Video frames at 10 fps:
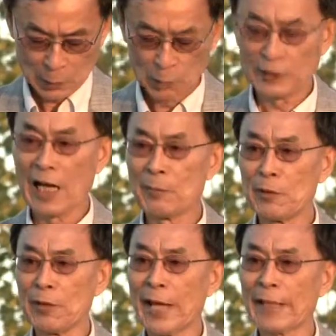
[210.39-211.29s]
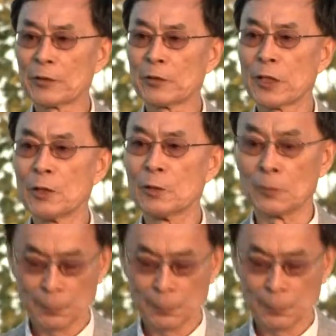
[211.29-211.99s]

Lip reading: with armor head to toe